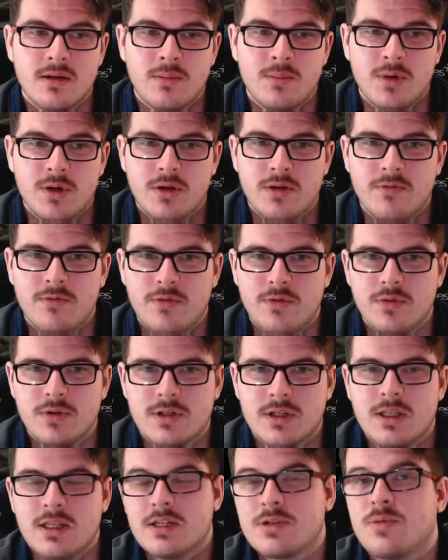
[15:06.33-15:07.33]
I'm looking forward
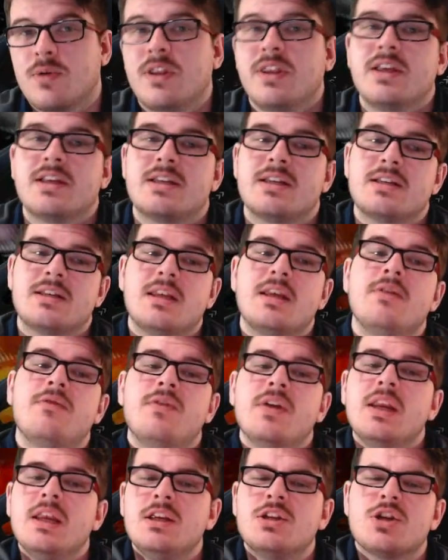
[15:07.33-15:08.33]
to this one. This is the
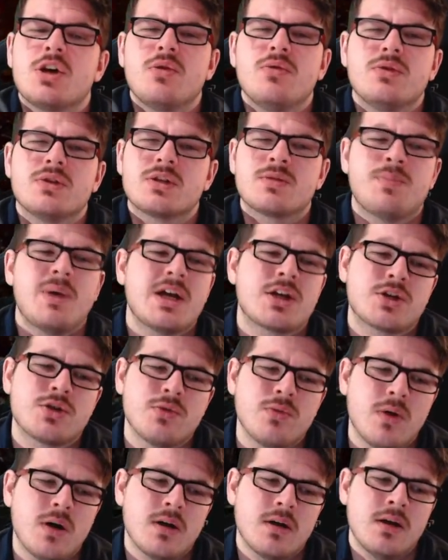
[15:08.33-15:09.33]
Vinnie Jones
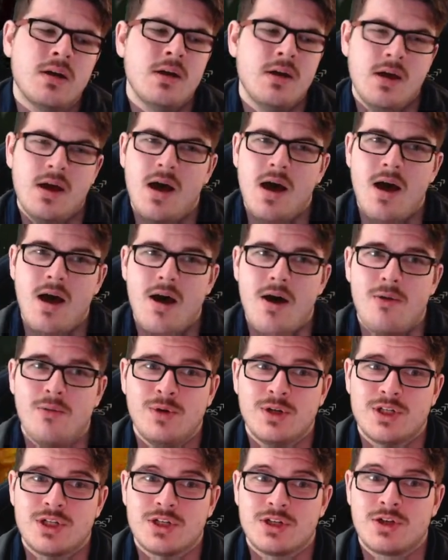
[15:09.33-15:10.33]
special one,
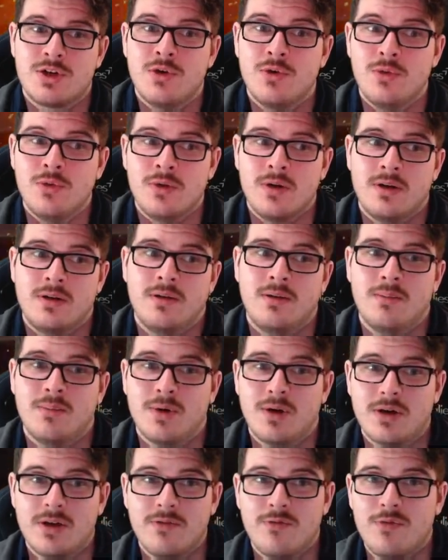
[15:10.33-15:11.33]
which is cool, and I'm
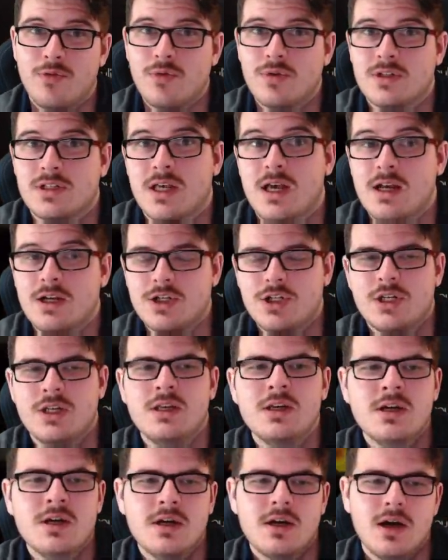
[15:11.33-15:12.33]
looking forward to
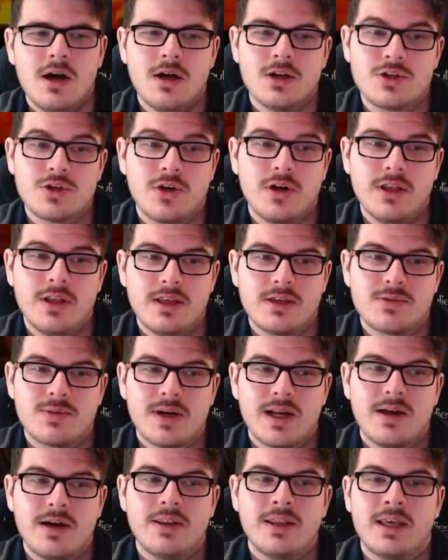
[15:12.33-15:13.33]
actually trying this
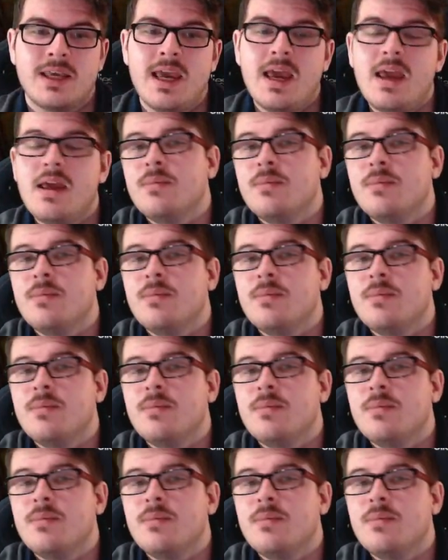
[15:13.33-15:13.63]
one out in the game.